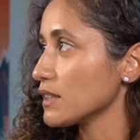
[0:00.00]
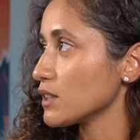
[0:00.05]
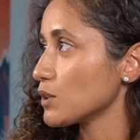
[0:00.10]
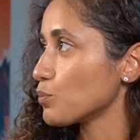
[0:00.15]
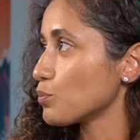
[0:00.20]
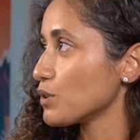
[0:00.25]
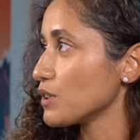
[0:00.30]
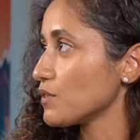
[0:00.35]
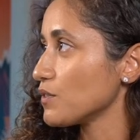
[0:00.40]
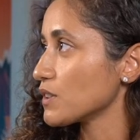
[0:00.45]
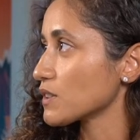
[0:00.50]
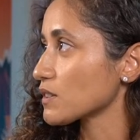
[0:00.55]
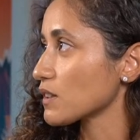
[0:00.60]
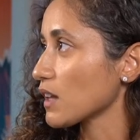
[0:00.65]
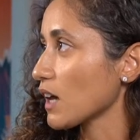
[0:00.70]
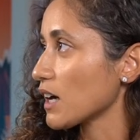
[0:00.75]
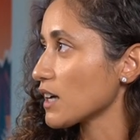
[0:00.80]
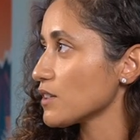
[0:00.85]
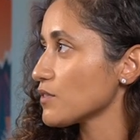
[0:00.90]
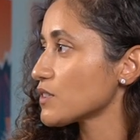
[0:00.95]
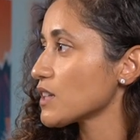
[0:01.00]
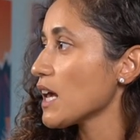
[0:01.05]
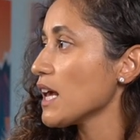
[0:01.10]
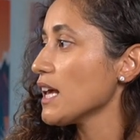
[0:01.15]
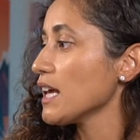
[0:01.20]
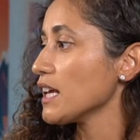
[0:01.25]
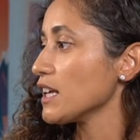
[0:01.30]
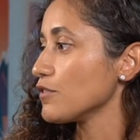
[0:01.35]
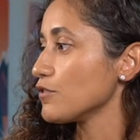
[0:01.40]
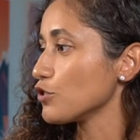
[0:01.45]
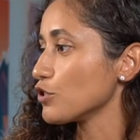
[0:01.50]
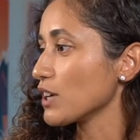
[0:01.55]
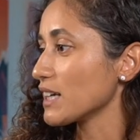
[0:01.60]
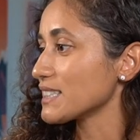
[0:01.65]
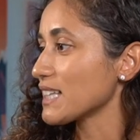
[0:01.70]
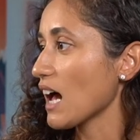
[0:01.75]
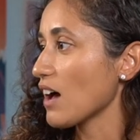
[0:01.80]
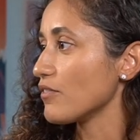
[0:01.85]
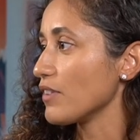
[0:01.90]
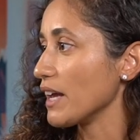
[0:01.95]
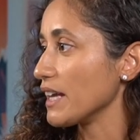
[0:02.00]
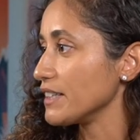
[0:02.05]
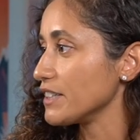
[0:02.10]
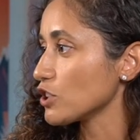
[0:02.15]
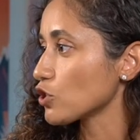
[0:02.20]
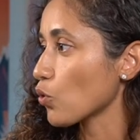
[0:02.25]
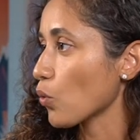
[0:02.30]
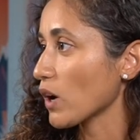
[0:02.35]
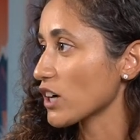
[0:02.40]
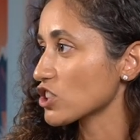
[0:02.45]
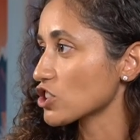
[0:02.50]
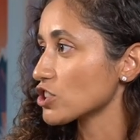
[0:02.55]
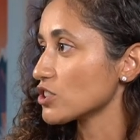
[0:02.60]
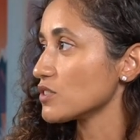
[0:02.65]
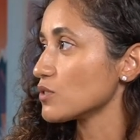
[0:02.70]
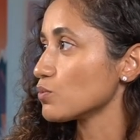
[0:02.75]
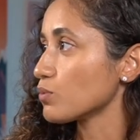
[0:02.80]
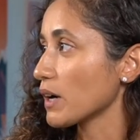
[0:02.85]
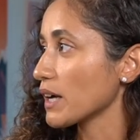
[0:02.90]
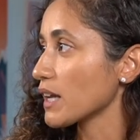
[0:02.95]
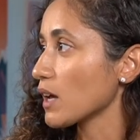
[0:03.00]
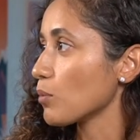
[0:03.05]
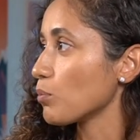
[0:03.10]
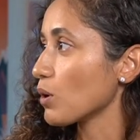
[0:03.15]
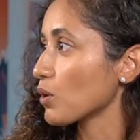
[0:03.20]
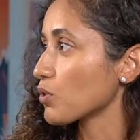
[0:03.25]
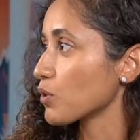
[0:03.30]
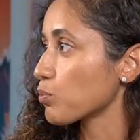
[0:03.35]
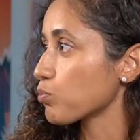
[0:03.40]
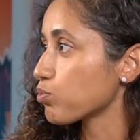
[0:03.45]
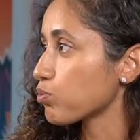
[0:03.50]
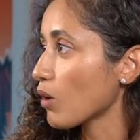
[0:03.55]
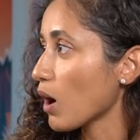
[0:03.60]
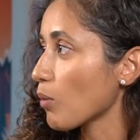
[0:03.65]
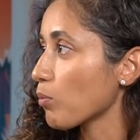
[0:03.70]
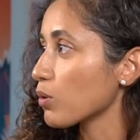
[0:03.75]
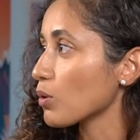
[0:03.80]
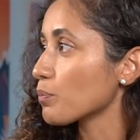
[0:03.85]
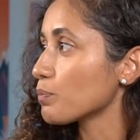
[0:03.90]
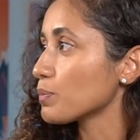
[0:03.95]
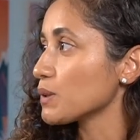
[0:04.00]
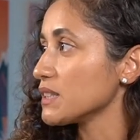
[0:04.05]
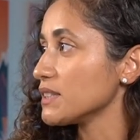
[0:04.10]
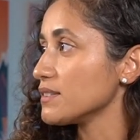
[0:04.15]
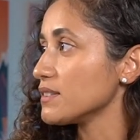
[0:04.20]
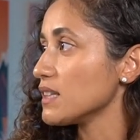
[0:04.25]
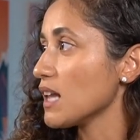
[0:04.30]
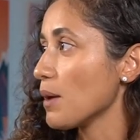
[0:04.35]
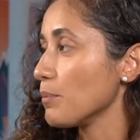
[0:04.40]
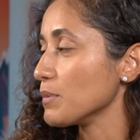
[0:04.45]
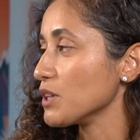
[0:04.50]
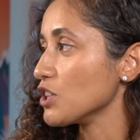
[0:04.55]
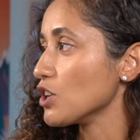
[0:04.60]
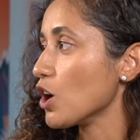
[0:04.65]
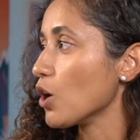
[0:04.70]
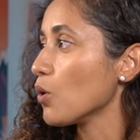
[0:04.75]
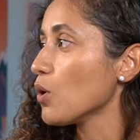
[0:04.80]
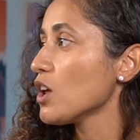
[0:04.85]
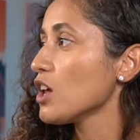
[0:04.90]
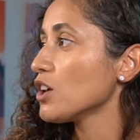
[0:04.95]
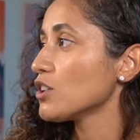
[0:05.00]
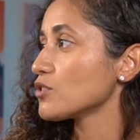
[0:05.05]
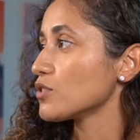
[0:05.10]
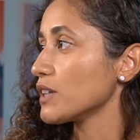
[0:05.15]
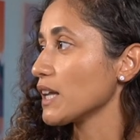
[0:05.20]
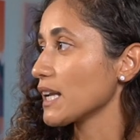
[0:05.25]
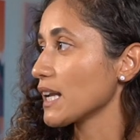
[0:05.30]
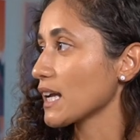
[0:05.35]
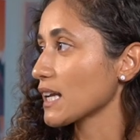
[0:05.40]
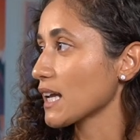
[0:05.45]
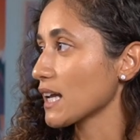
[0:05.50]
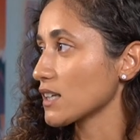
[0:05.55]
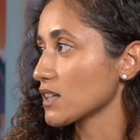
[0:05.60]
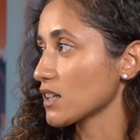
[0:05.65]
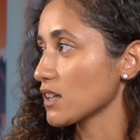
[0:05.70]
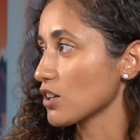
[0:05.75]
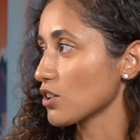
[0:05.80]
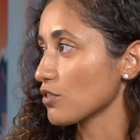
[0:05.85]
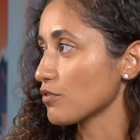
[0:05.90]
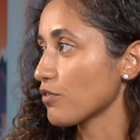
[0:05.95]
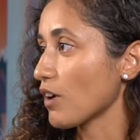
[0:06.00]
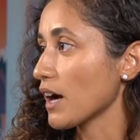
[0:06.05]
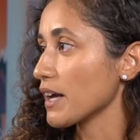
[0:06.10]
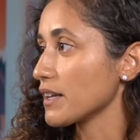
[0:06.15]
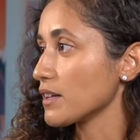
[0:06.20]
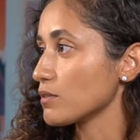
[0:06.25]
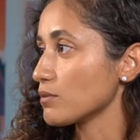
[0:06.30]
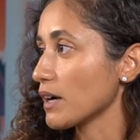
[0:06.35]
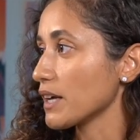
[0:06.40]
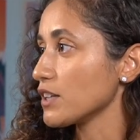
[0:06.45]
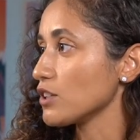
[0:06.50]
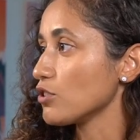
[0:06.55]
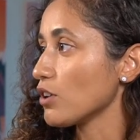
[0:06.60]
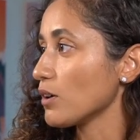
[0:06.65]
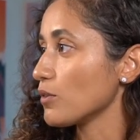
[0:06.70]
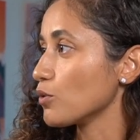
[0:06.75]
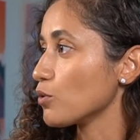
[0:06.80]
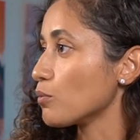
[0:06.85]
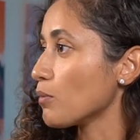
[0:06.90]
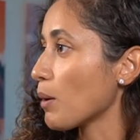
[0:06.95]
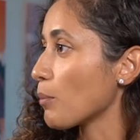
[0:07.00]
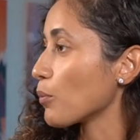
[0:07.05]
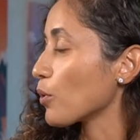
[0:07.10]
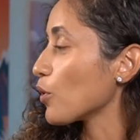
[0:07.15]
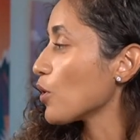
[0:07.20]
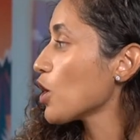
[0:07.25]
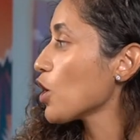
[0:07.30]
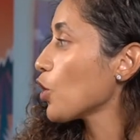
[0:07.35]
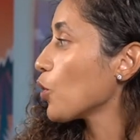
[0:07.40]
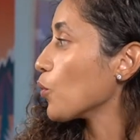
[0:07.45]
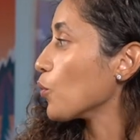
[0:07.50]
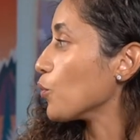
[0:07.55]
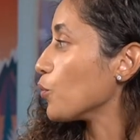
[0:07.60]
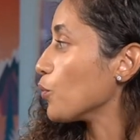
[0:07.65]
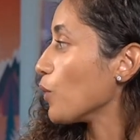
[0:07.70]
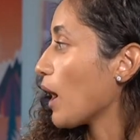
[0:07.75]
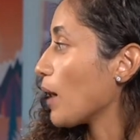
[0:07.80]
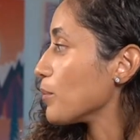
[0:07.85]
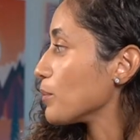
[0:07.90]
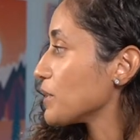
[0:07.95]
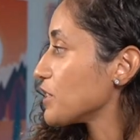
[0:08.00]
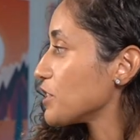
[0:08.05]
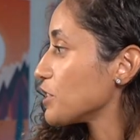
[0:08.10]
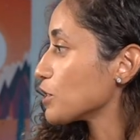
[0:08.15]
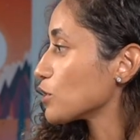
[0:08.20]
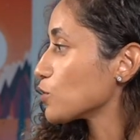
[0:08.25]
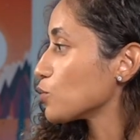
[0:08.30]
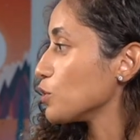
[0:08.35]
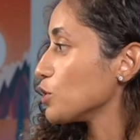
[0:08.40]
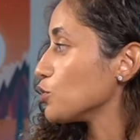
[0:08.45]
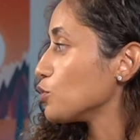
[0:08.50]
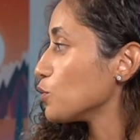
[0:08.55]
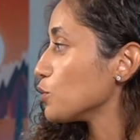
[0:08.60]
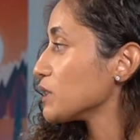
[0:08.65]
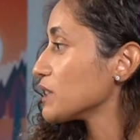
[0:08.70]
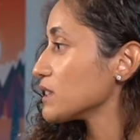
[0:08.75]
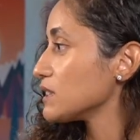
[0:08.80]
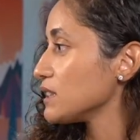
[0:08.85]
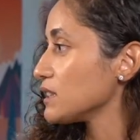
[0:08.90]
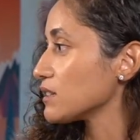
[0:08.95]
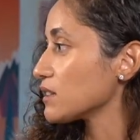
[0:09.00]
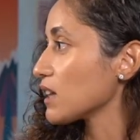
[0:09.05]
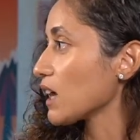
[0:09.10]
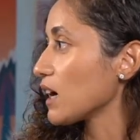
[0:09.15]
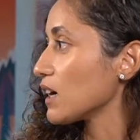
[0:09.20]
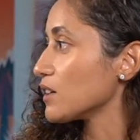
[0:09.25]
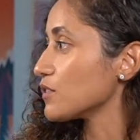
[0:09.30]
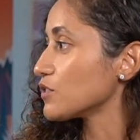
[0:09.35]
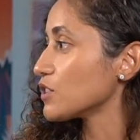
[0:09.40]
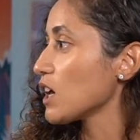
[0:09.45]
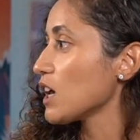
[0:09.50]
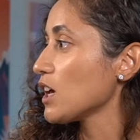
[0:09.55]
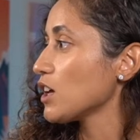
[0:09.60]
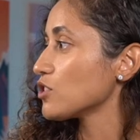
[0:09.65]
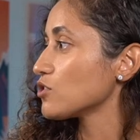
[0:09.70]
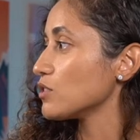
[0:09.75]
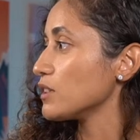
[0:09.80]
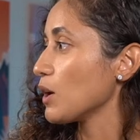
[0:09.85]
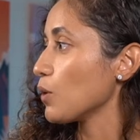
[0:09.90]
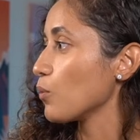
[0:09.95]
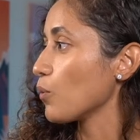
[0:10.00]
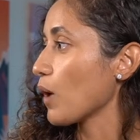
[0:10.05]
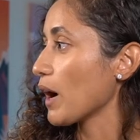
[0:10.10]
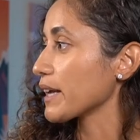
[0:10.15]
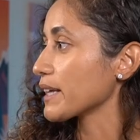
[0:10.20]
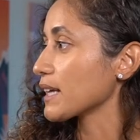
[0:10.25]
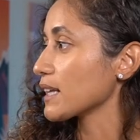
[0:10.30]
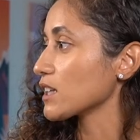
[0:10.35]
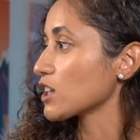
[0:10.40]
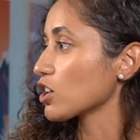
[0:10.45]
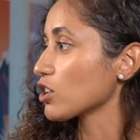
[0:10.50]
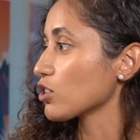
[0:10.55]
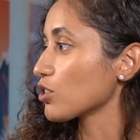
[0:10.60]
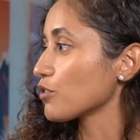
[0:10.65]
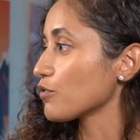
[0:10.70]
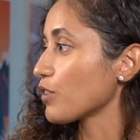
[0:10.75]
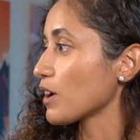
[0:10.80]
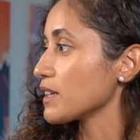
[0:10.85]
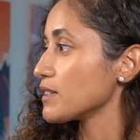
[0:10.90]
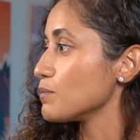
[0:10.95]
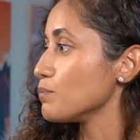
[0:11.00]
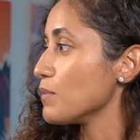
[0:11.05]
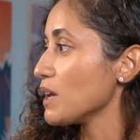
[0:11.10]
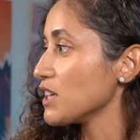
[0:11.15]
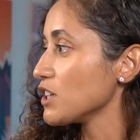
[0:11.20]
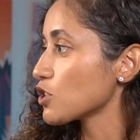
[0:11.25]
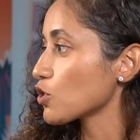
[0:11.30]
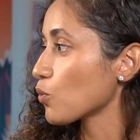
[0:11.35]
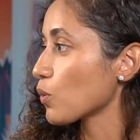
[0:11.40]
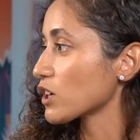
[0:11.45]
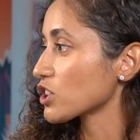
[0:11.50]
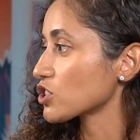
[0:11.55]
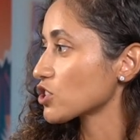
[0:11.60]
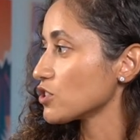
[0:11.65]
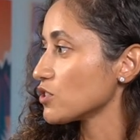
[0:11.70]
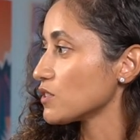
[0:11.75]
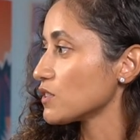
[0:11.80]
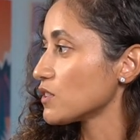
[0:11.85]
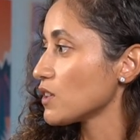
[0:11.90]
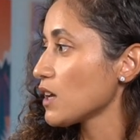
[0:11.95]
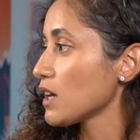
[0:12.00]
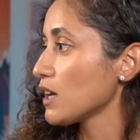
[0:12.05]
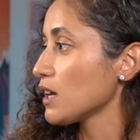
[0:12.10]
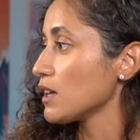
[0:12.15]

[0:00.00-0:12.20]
in the previous lives, if you guys have any questions, right, about the problem, please let me know so that I can clarify it, right? Remember, I'm here, we're doing these lives so that I can clarify as many questions